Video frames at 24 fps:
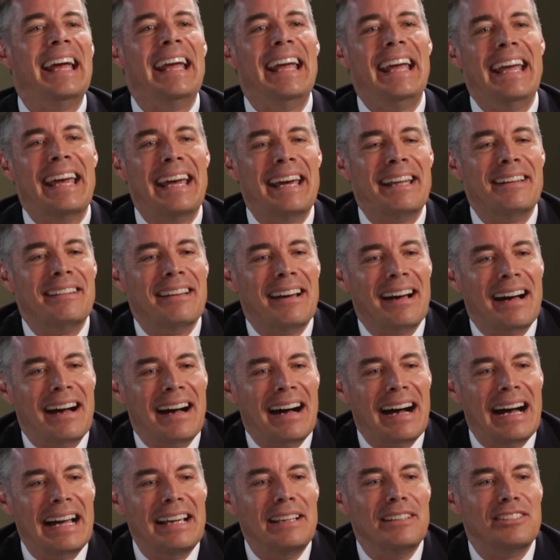And
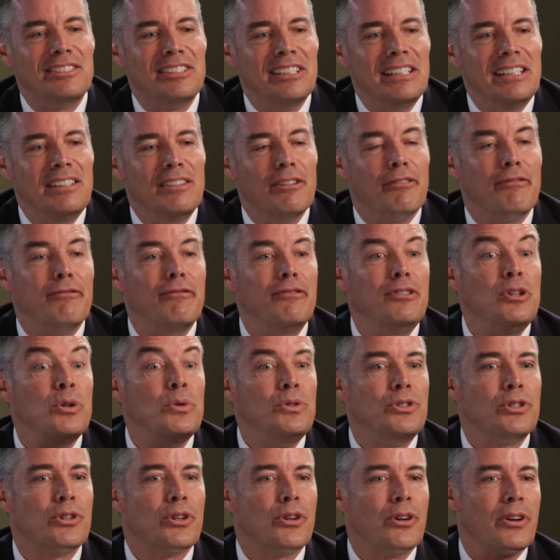I see the
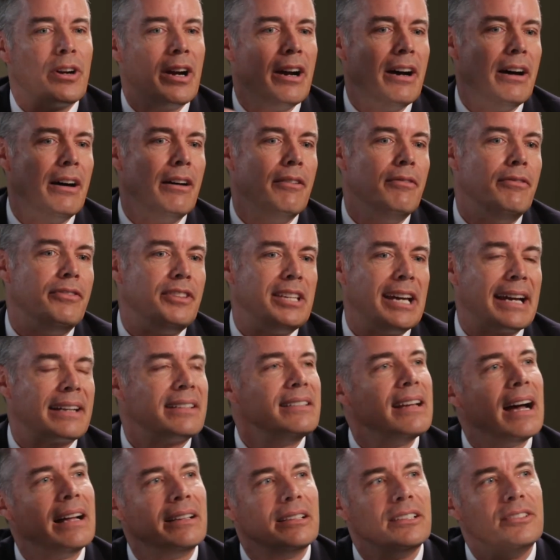future of
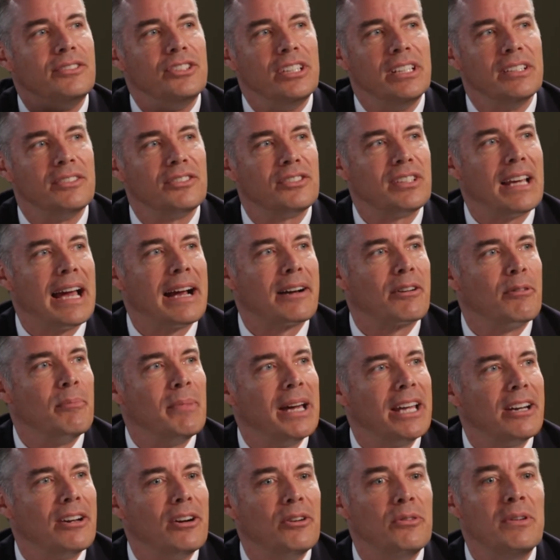technology in
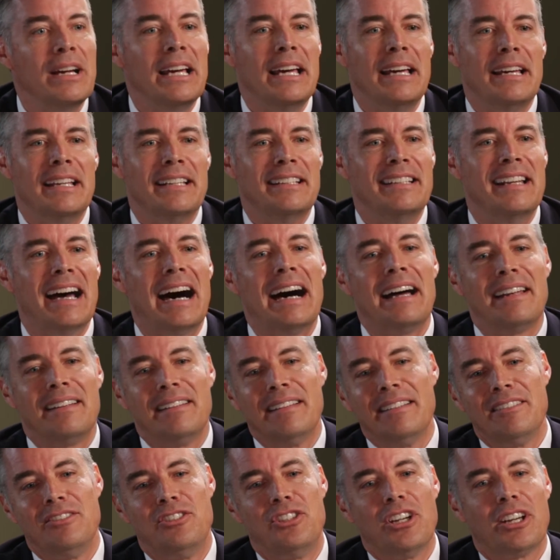Sacramento, not
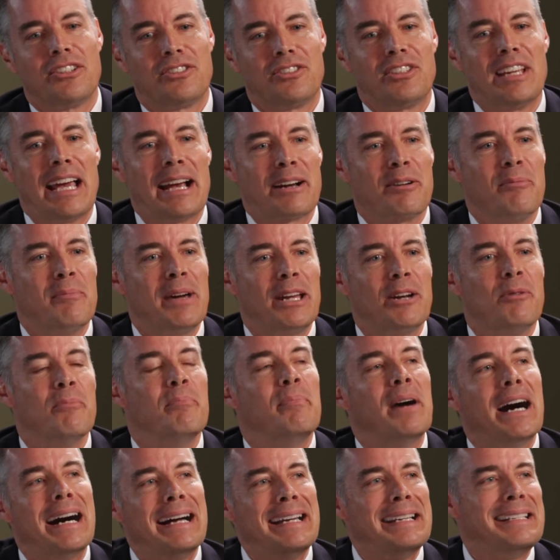just Sacramento
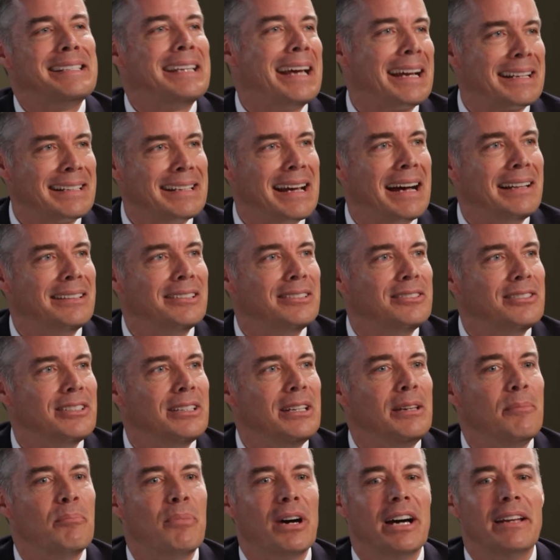buying
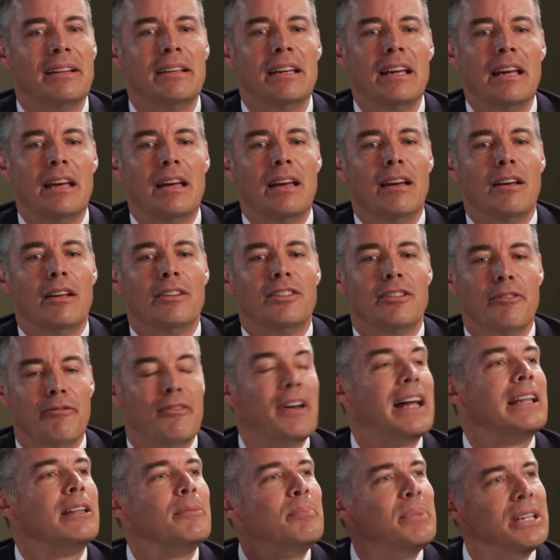technology, but
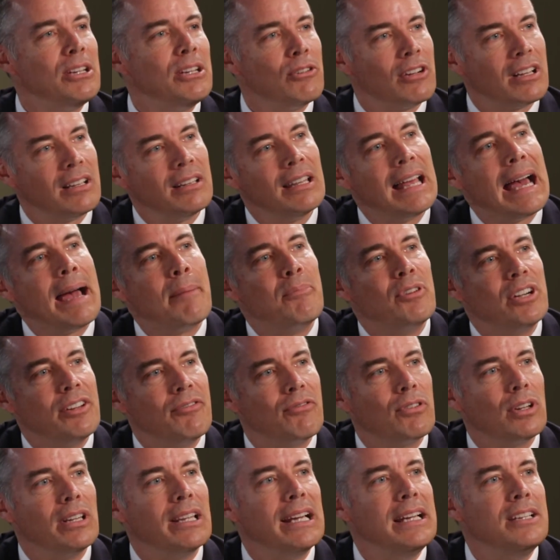developing collaborative
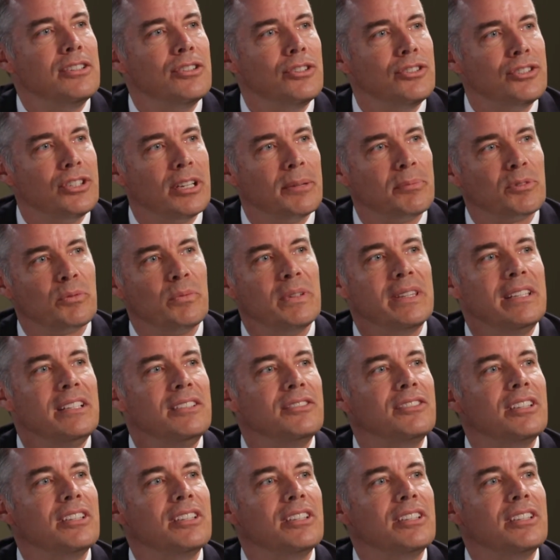relationships with these